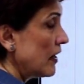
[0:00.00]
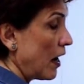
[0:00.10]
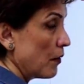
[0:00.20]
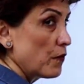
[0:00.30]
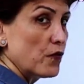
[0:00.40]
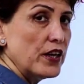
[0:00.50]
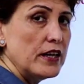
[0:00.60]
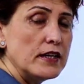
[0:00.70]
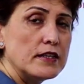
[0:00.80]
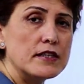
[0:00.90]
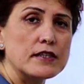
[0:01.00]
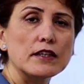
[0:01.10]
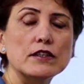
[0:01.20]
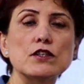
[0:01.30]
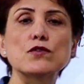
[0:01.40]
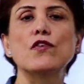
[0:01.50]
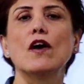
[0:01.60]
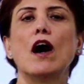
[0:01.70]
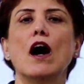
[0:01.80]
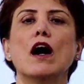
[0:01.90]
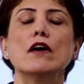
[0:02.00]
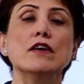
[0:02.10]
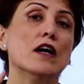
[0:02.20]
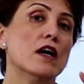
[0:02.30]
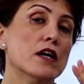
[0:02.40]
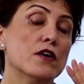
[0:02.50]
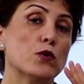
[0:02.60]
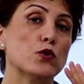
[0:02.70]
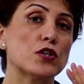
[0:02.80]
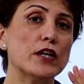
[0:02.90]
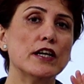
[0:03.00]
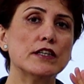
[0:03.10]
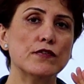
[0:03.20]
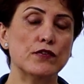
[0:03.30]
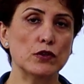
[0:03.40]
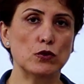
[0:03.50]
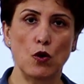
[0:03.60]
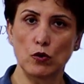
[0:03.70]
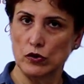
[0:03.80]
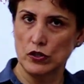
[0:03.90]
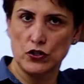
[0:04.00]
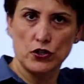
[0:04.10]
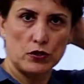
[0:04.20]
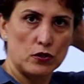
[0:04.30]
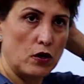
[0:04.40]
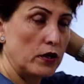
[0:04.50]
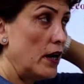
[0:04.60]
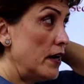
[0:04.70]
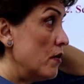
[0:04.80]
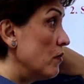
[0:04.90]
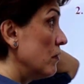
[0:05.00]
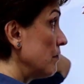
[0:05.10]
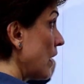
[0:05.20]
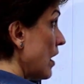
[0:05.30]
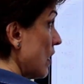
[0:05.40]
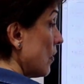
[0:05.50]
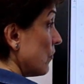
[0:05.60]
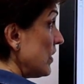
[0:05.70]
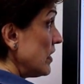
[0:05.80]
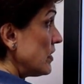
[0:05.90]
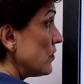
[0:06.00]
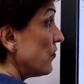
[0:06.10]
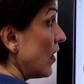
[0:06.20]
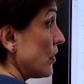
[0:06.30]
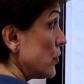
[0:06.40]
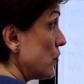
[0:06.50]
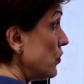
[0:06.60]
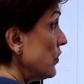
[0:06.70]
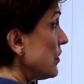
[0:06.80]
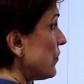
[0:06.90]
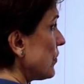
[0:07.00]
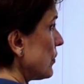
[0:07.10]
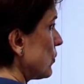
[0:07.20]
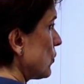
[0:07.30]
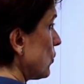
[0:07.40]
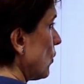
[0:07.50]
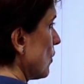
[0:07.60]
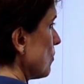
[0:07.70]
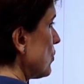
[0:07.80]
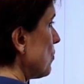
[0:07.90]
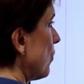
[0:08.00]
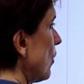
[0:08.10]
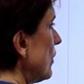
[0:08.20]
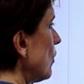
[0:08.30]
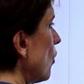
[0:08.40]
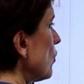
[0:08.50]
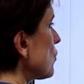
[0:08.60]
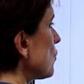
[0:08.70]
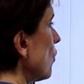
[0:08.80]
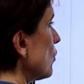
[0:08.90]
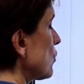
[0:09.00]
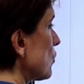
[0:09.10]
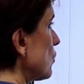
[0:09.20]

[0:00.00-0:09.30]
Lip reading: type, we need to satisfy 3 different conditions. Okay? We need to find 2 different terms. Product of those